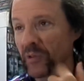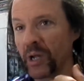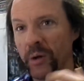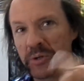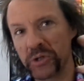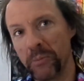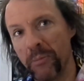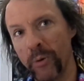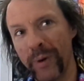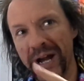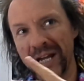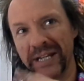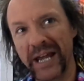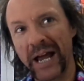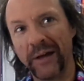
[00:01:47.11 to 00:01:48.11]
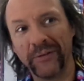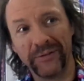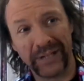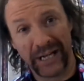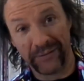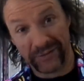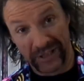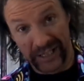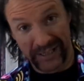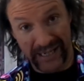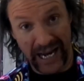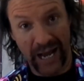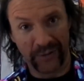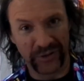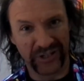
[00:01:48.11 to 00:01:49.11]
I was on my way down down to the
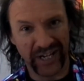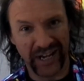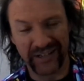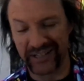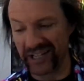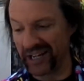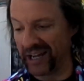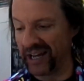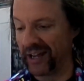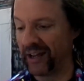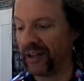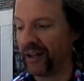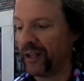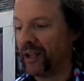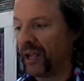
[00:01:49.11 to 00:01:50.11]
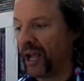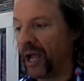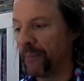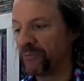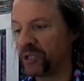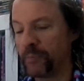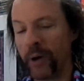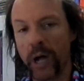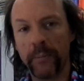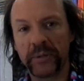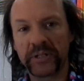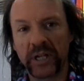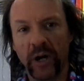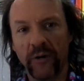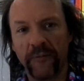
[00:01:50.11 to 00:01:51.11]
town centre here um, to buy
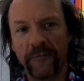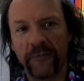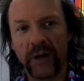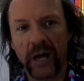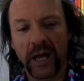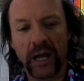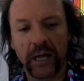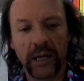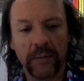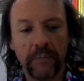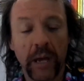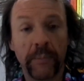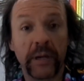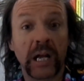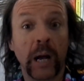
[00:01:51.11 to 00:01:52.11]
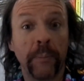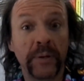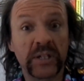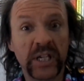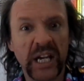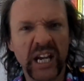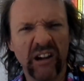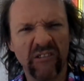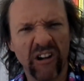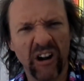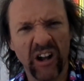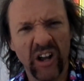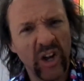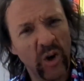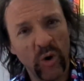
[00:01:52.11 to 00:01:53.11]
myself uh, maybe a cup of tea or uh,